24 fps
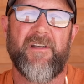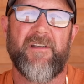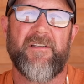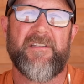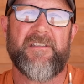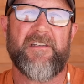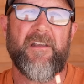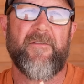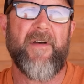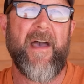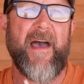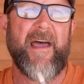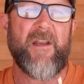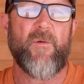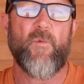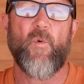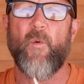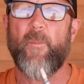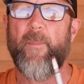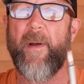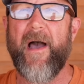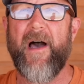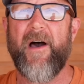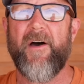Instead of adding
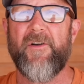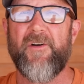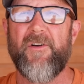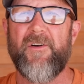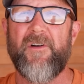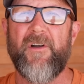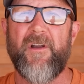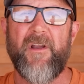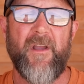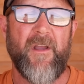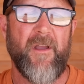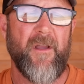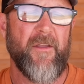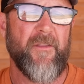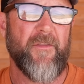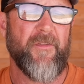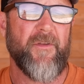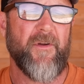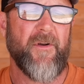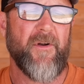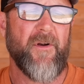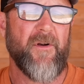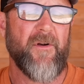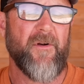more powder,
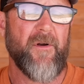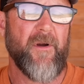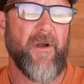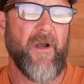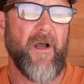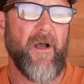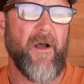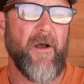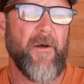they're